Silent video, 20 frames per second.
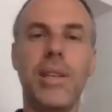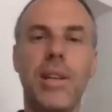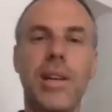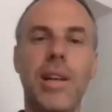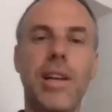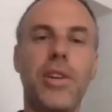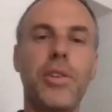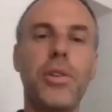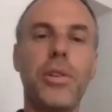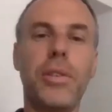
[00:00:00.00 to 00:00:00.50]

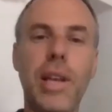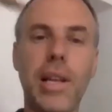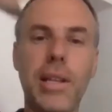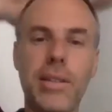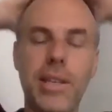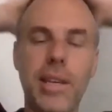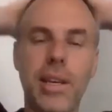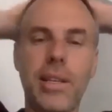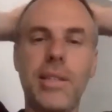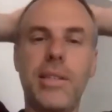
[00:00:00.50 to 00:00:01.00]
like you're
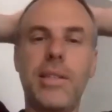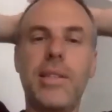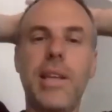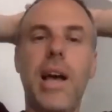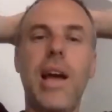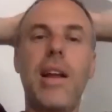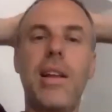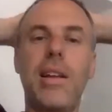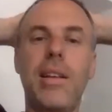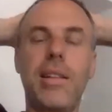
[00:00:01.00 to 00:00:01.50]
dancing in
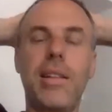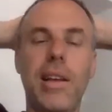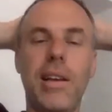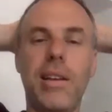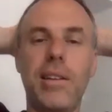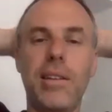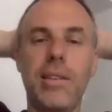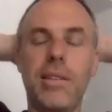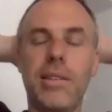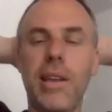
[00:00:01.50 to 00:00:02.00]
silent,
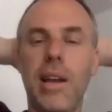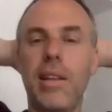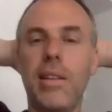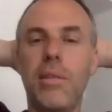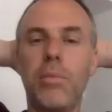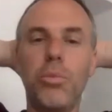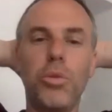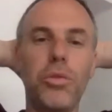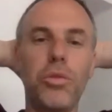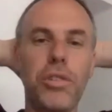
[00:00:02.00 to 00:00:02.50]
like in a
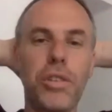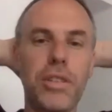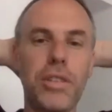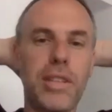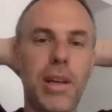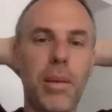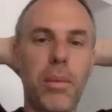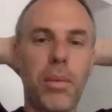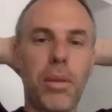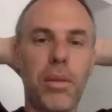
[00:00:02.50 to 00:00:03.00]
silent movie or
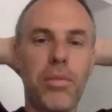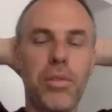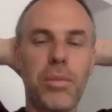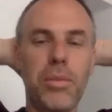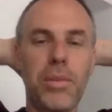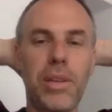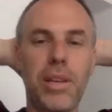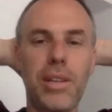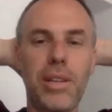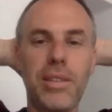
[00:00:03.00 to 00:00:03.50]
something
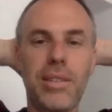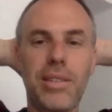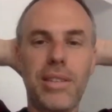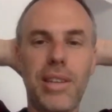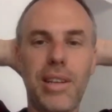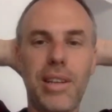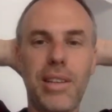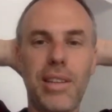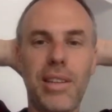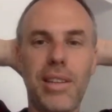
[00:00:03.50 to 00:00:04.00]
from the other
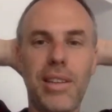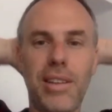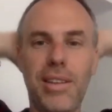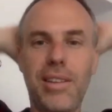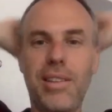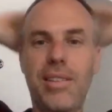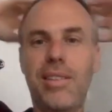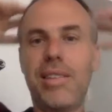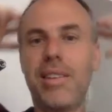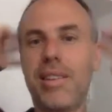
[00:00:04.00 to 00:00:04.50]
side, and
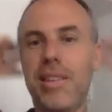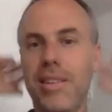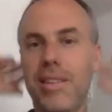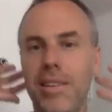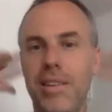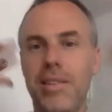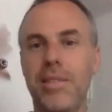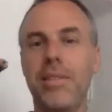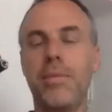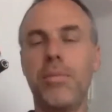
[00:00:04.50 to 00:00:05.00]
then you
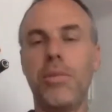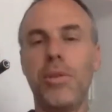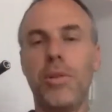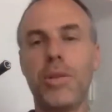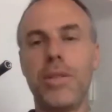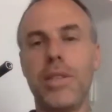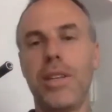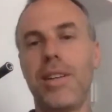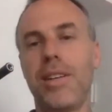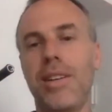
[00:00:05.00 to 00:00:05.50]
can hear the
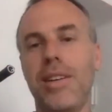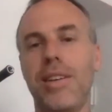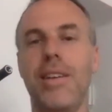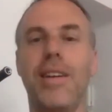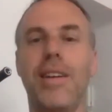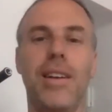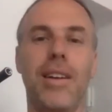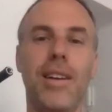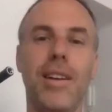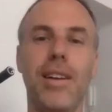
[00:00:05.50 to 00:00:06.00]
music,
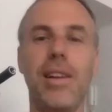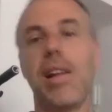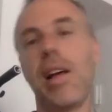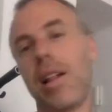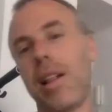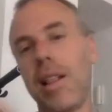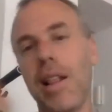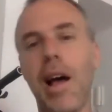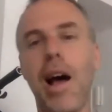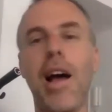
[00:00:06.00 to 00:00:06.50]

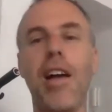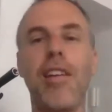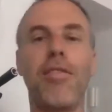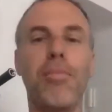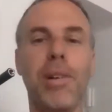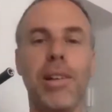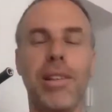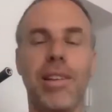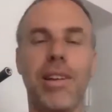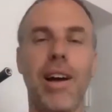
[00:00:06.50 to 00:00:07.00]
not live,
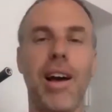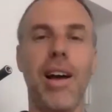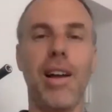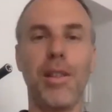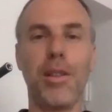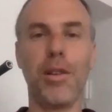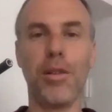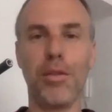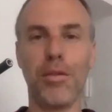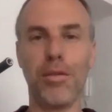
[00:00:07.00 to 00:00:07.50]

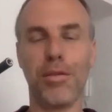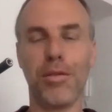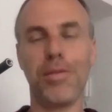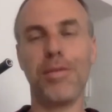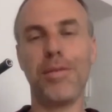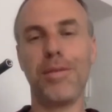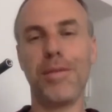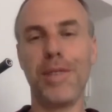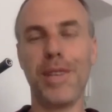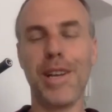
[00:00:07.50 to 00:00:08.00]
kind of,
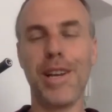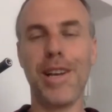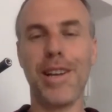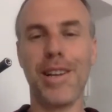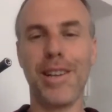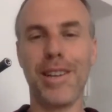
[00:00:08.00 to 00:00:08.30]
yeah.